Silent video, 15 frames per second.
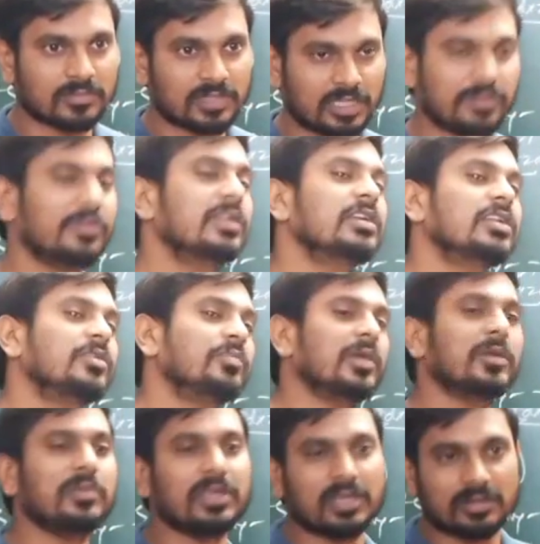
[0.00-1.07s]
Even it
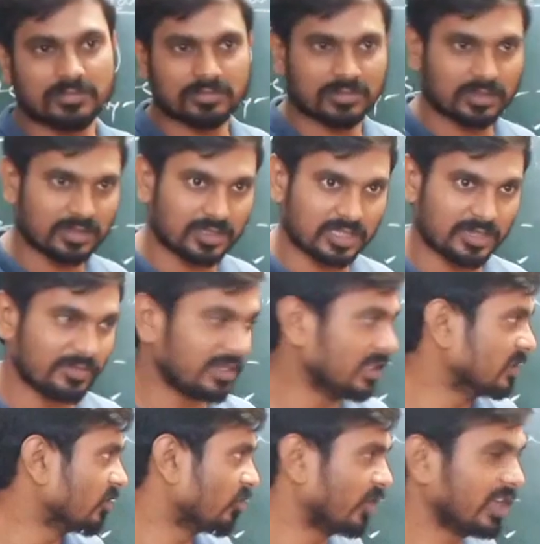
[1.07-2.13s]
may be given
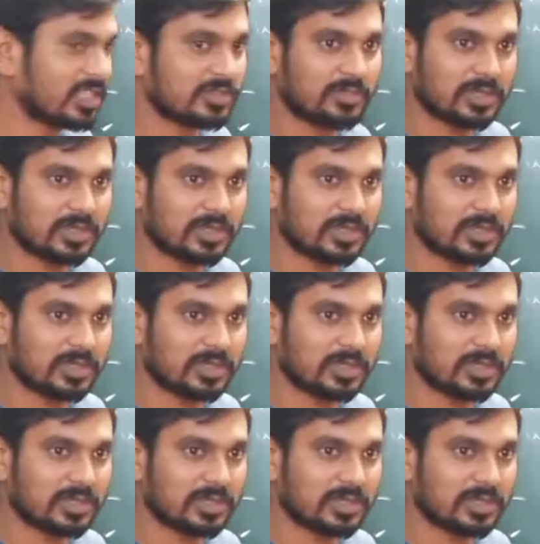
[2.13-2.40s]
in the range,